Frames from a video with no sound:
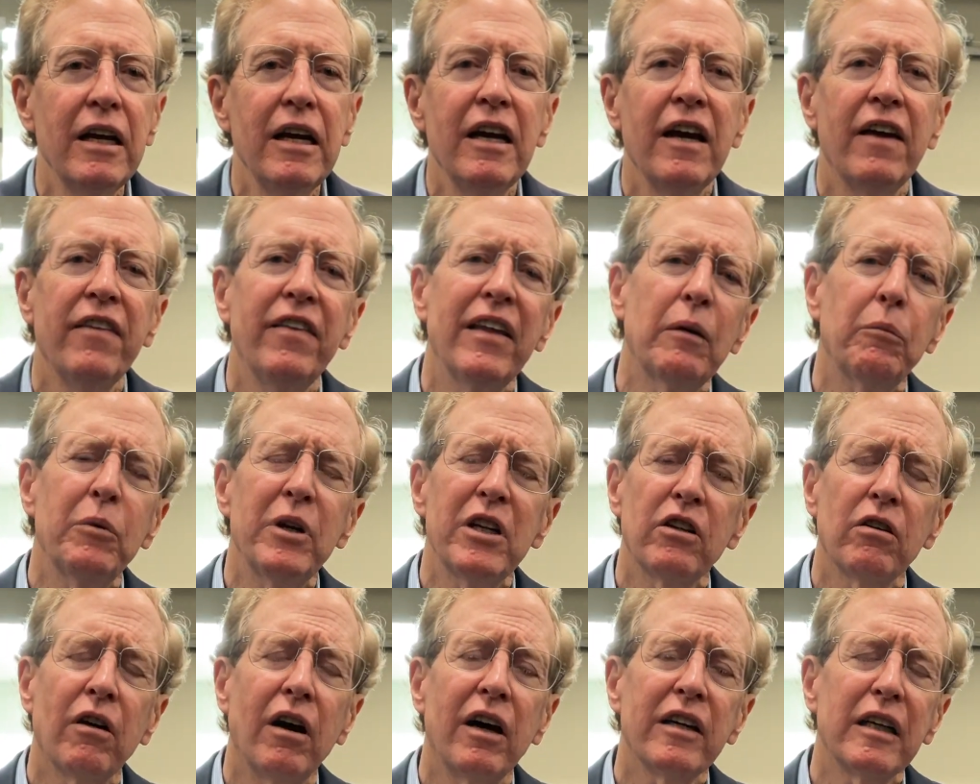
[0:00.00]
And then we
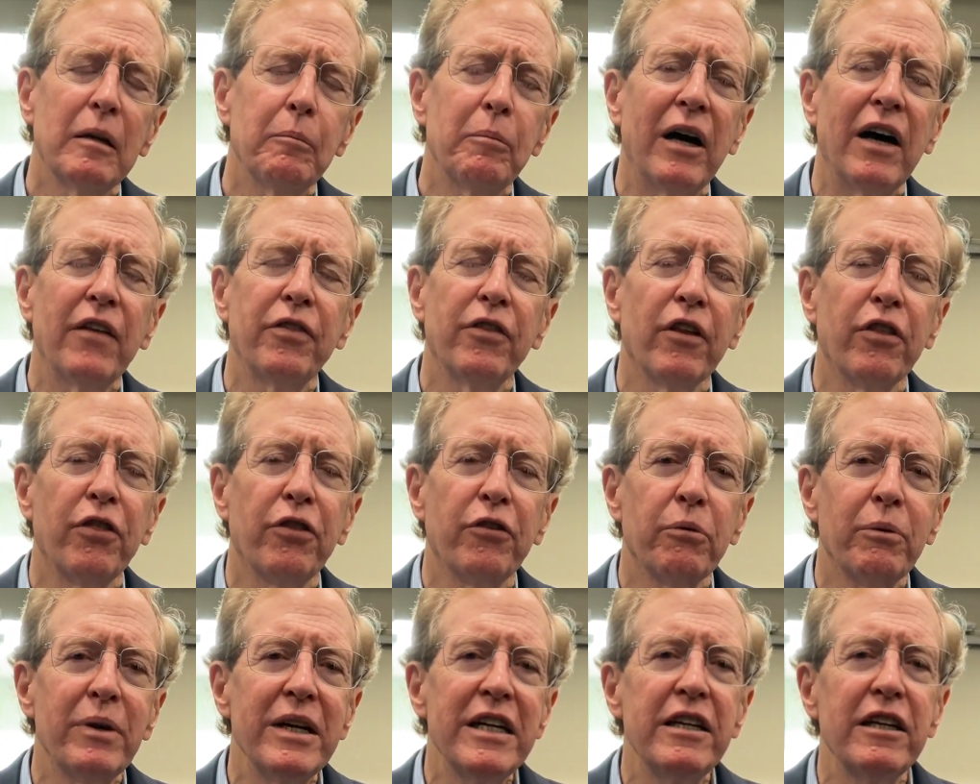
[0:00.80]
talked about the
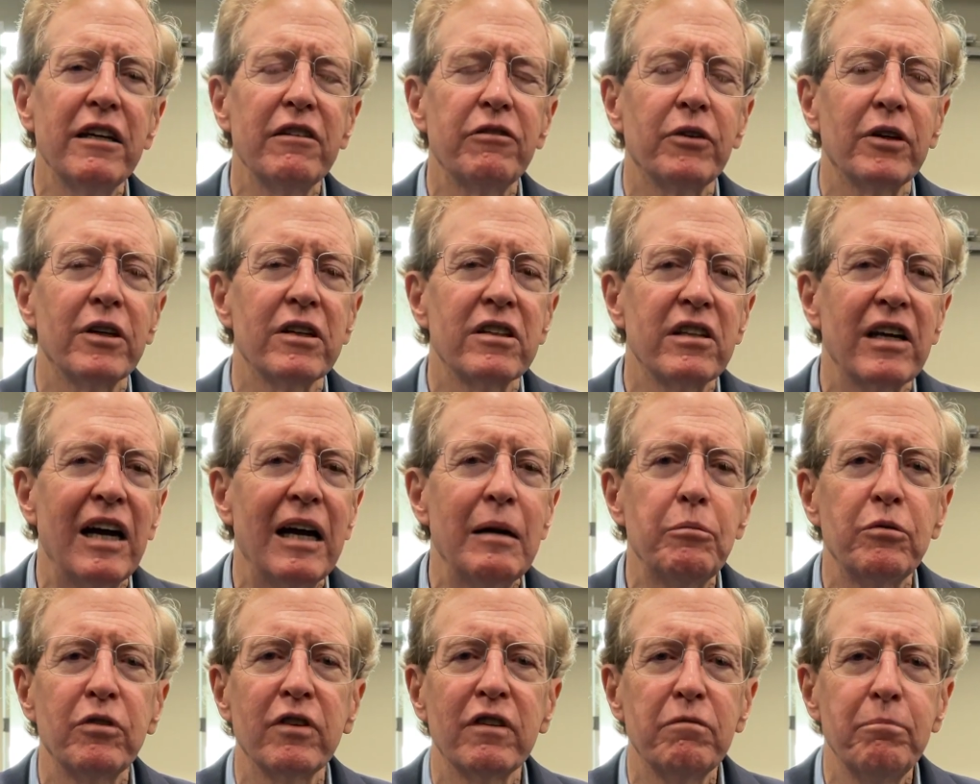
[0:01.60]
3 different
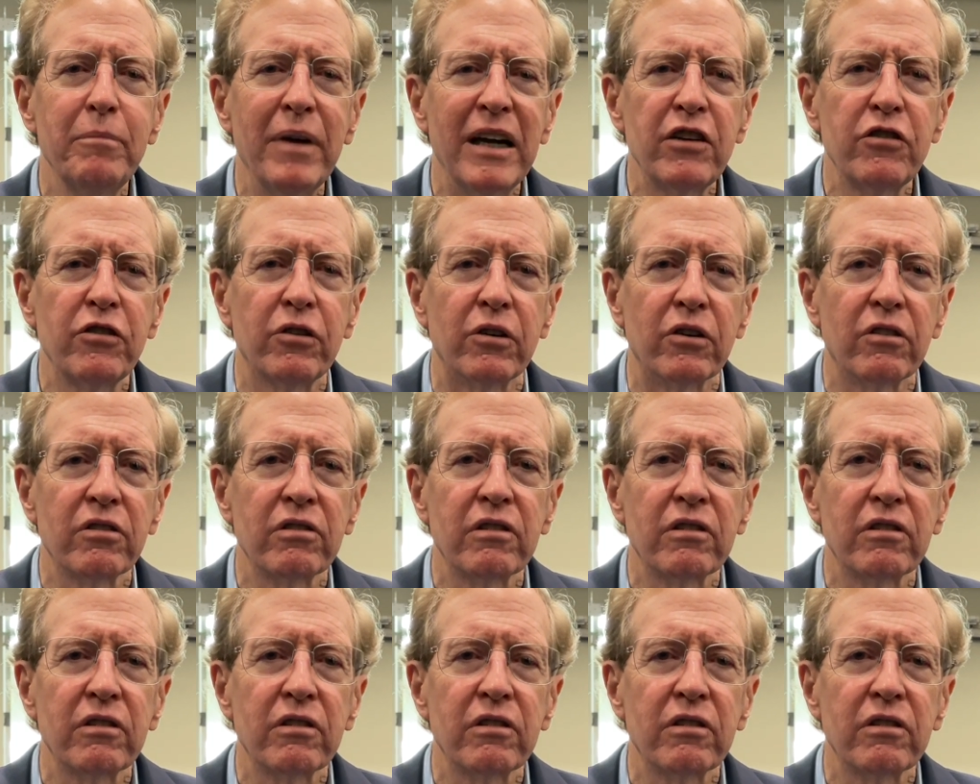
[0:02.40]
types of measures,